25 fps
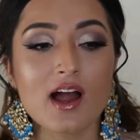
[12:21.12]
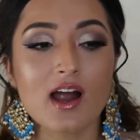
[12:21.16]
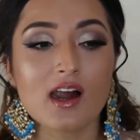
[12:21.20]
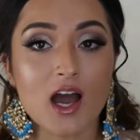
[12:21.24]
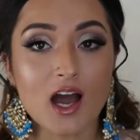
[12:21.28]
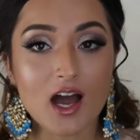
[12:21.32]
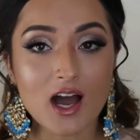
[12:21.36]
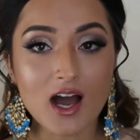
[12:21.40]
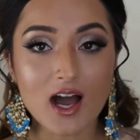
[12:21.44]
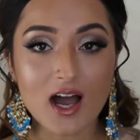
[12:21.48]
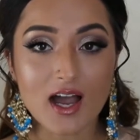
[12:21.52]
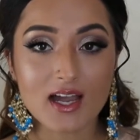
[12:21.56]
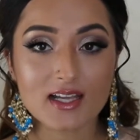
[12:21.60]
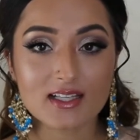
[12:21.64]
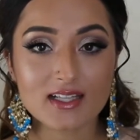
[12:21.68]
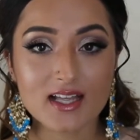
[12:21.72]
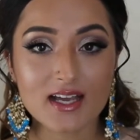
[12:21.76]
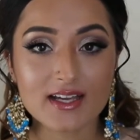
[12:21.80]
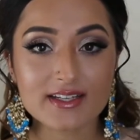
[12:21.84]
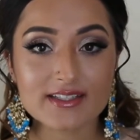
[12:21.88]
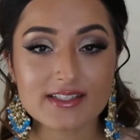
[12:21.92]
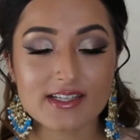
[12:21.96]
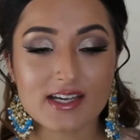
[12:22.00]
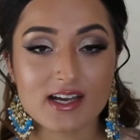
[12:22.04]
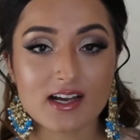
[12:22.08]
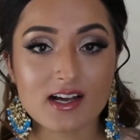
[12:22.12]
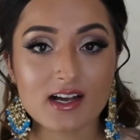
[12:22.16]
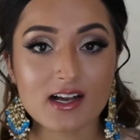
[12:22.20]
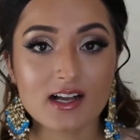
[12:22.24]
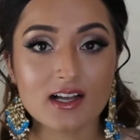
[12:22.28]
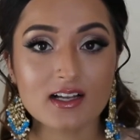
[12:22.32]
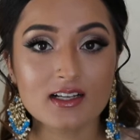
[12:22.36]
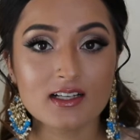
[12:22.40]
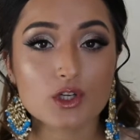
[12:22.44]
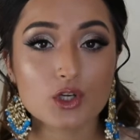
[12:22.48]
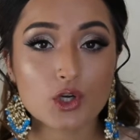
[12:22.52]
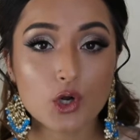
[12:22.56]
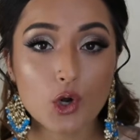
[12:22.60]
a
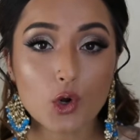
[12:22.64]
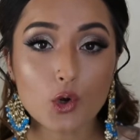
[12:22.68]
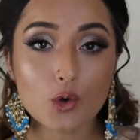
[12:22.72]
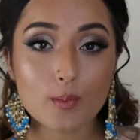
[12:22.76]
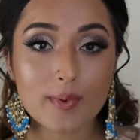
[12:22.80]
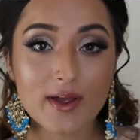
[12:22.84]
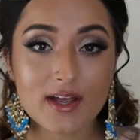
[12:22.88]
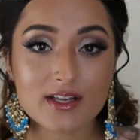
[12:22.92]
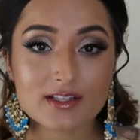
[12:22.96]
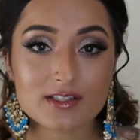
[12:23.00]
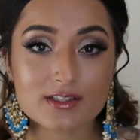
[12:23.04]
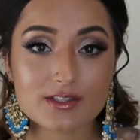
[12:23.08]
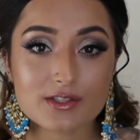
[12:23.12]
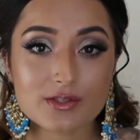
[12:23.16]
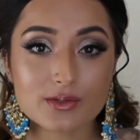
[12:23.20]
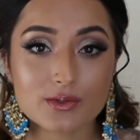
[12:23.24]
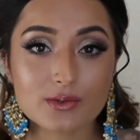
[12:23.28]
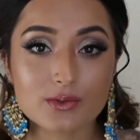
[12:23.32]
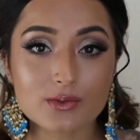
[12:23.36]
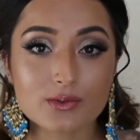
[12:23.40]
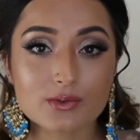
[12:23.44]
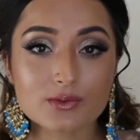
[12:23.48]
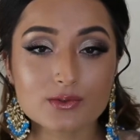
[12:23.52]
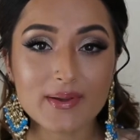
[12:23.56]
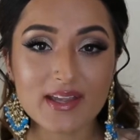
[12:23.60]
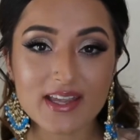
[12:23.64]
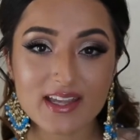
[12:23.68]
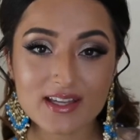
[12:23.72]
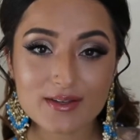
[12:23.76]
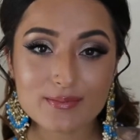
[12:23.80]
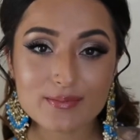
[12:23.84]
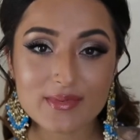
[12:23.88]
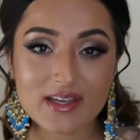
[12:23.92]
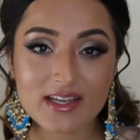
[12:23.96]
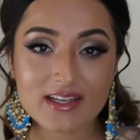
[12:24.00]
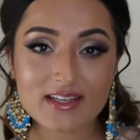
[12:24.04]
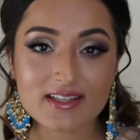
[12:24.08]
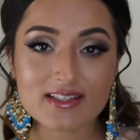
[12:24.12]
highlighter, kohl pencil,
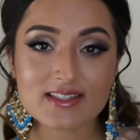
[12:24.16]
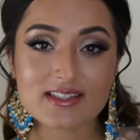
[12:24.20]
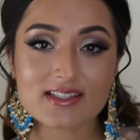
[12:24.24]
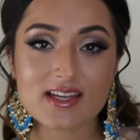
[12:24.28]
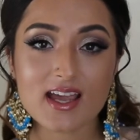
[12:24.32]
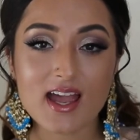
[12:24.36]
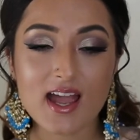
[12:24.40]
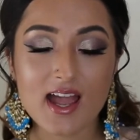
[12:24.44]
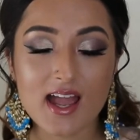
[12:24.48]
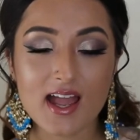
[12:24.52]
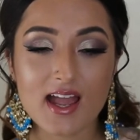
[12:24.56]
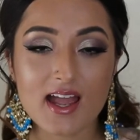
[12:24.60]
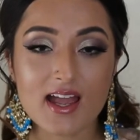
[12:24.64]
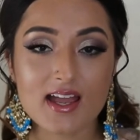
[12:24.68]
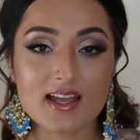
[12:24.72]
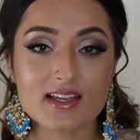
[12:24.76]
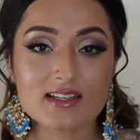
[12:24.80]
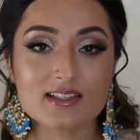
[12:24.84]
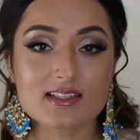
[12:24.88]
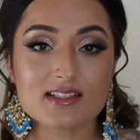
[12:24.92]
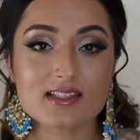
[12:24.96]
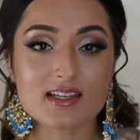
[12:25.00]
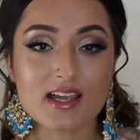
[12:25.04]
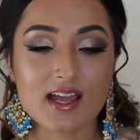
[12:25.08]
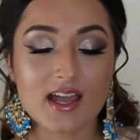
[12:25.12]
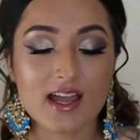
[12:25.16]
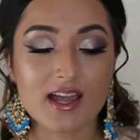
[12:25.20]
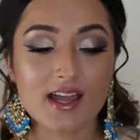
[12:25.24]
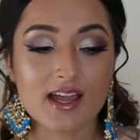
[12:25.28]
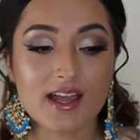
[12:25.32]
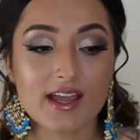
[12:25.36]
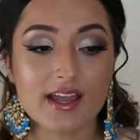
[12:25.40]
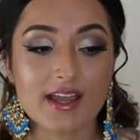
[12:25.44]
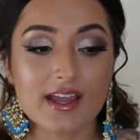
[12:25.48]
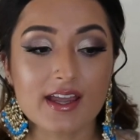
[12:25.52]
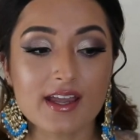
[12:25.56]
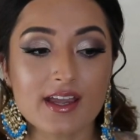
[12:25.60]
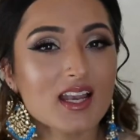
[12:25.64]
pigment, and
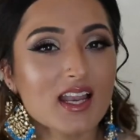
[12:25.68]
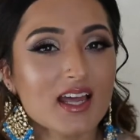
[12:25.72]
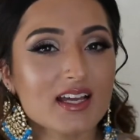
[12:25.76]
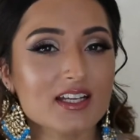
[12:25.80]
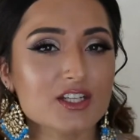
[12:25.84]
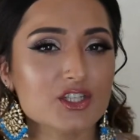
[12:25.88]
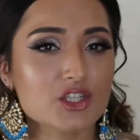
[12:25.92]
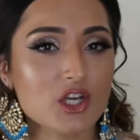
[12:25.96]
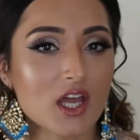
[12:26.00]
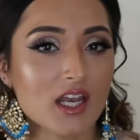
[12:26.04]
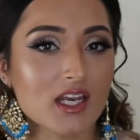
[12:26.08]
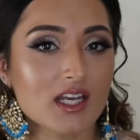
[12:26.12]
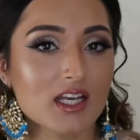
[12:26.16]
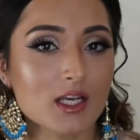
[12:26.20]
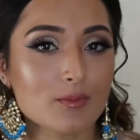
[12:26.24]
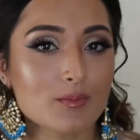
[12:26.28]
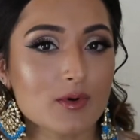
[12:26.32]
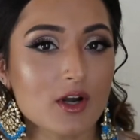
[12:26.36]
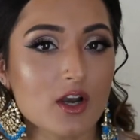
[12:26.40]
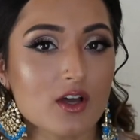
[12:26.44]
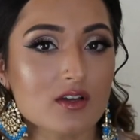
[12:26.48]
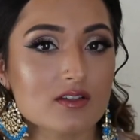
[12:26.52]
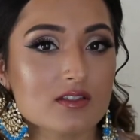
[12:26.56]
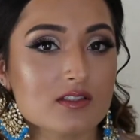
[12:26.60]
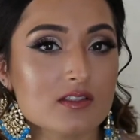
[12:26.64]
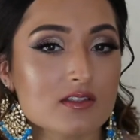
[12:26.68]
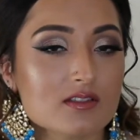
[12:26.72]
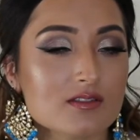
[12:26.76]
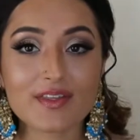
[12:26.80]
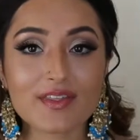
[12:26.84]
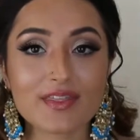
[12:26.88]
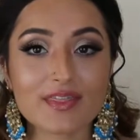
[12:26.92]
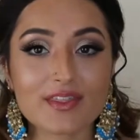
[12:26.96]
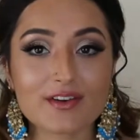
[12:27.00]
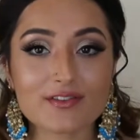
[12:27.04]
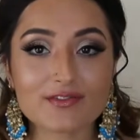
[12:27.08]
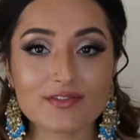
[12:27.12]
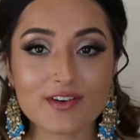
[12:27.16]
a like shiny lip gloss.
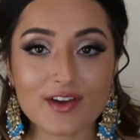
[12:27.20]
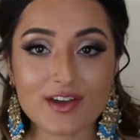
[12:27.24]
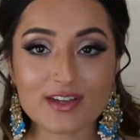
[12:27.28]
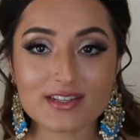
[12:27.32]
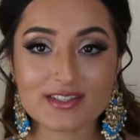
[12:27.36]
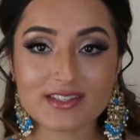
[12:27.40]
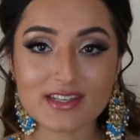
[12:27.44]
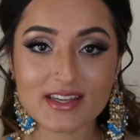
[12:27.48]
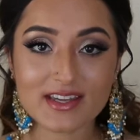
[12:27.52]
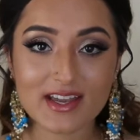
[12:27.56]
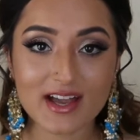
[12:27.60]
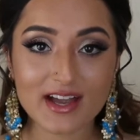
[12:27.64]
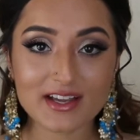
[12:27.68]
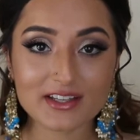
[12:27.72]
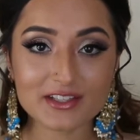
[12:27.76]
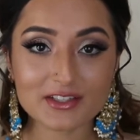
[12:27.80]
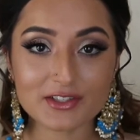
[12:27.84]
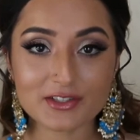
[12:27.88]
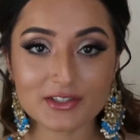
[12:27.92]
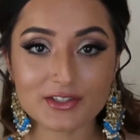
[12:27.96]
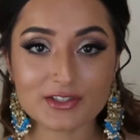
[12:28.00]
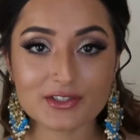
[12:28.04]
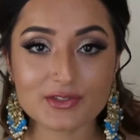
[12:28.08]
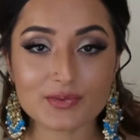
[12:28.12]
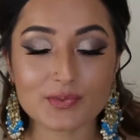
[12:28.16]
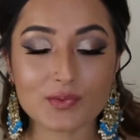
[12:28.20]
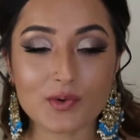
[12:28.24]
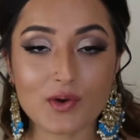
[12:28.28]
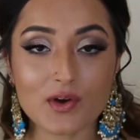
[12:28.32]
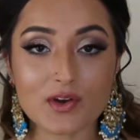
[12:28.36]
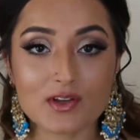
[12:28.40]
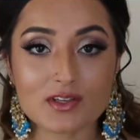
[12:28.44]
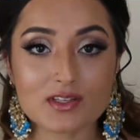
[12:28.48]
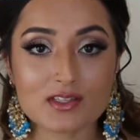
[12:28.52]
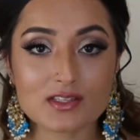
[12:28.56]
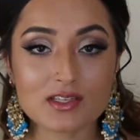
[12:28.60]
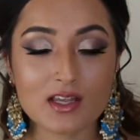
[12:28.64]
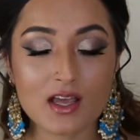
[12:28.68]
The first thing I used
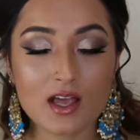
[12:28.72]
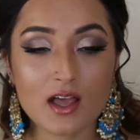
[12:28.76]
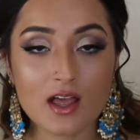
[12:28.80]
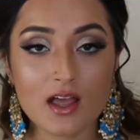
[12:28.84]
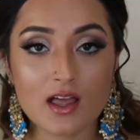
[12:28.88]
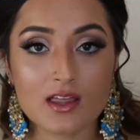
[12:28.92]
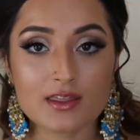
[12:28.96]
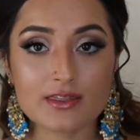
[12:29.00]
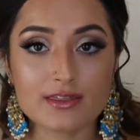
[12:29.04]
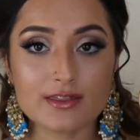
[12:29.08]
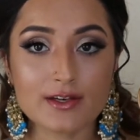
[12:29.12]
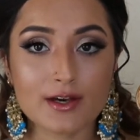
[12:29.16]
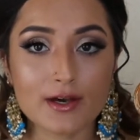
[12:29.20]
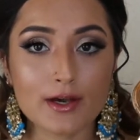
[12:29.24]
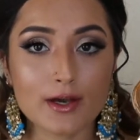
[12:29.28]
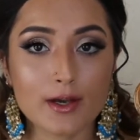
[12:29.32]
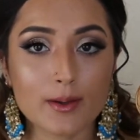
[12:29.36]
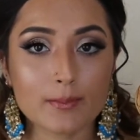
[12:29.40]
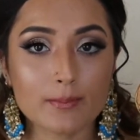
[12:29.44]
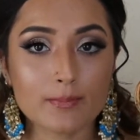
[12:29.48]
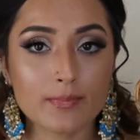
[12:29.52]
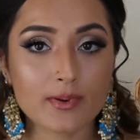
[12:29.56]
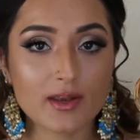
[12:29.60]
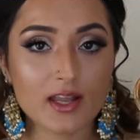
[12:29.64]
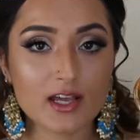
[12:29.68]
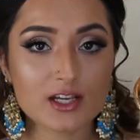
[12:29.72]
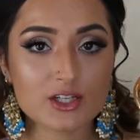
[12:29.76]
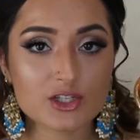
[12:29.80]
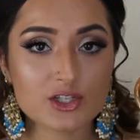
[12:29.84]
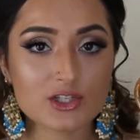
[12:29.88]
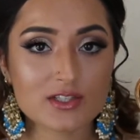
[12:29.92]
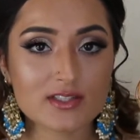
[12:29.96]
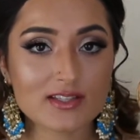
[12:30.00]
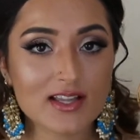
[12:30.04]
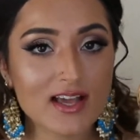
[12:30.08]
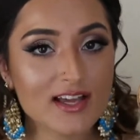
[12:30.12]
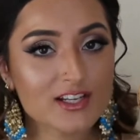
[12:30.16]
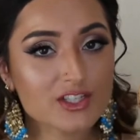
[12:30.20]
was the blush
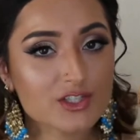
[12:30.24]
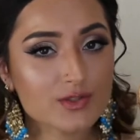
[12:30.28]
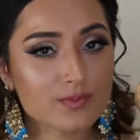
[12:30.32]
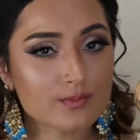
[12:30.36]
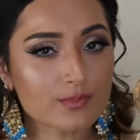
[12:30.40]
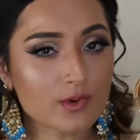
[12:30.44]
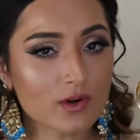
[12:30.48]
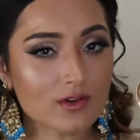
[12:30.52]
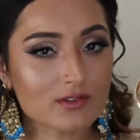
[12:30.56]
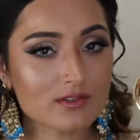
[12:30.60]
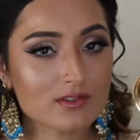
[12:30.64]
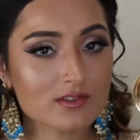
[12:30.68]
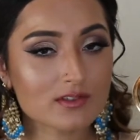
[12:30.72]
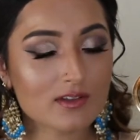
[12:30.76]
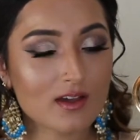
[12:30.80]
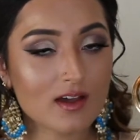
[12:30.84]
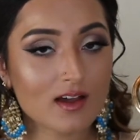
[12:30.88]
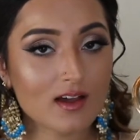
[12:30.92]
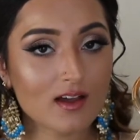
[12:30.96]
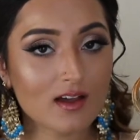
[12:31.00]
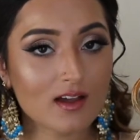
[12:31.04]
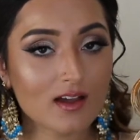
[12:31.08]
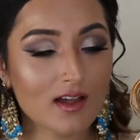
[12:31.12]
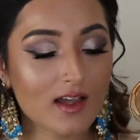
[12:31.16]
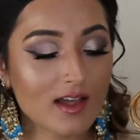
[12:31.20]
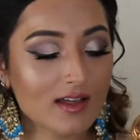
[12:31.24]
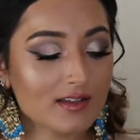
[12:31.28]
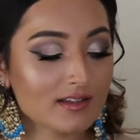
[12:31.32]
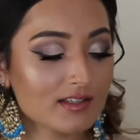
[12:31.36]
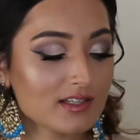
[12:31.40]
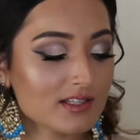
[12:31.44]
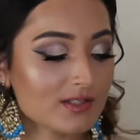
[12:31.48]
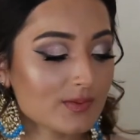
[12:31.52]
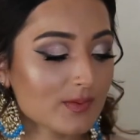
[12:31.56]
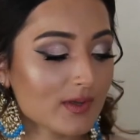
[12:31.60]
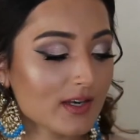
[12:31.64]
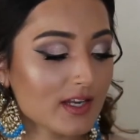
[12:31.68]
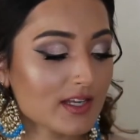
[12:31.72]
slash bronzer, and
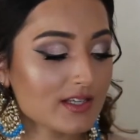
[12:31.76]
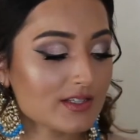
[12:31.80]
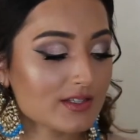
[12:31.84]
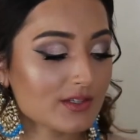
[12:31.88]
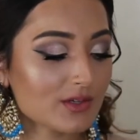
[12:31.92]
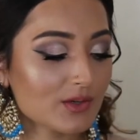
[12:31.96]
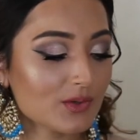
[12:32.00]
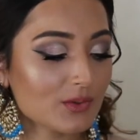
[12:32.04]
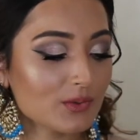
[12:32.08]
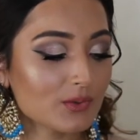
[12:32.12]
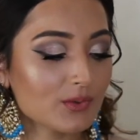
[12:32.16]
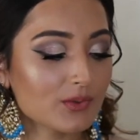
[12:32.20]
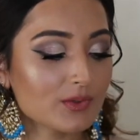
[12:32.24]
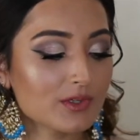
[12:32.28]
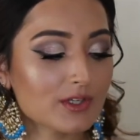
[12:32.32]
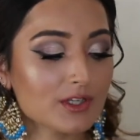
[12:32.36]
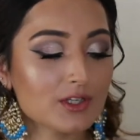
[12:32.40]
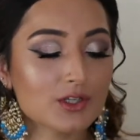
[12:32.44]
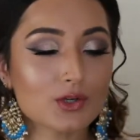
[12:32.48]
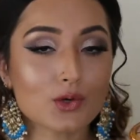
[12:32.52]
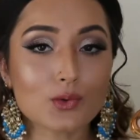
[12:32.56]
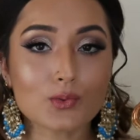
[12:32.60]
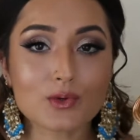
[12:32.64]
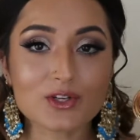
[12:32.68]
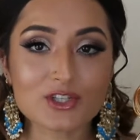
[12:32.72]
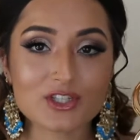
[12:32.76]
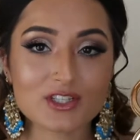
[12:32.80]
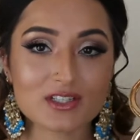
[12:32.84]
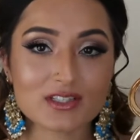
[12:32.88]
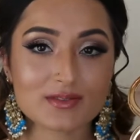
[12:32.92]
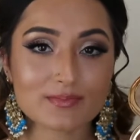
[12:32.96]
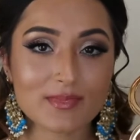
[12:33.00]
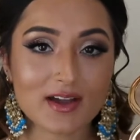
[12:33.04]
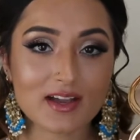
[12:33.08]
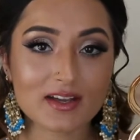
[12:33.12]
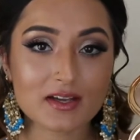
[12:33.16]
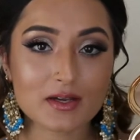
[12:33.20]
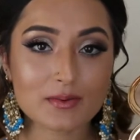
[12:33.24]
this one is called Your Wish Is
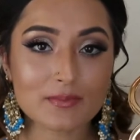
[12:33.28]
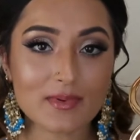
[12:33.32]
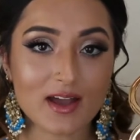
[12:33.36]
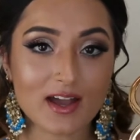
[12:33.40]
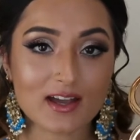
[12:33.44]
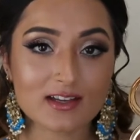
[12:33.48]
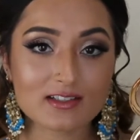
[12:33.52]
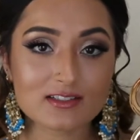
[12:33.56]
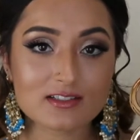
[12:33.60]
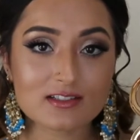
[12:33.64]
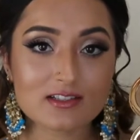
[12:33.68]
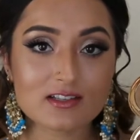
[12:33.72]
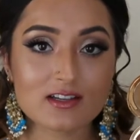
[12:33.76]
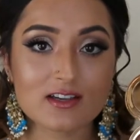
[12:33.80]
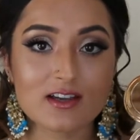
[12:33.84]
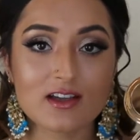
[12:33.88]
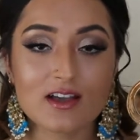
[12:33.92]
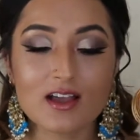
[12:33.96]
My Command.